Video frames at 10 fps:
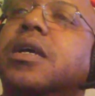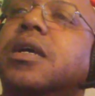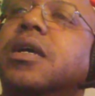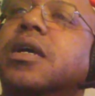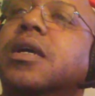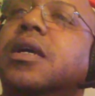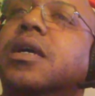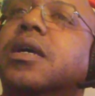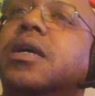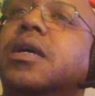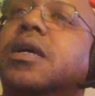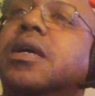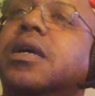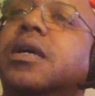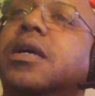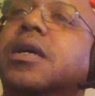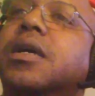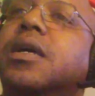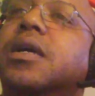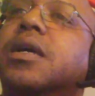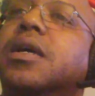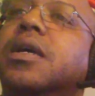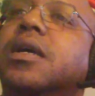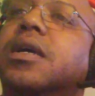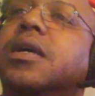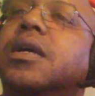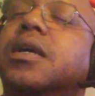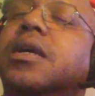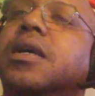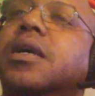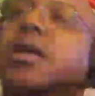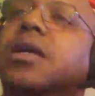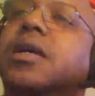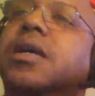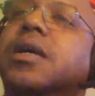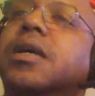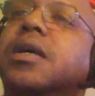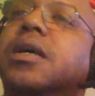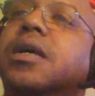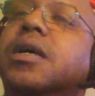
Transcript: [no speech]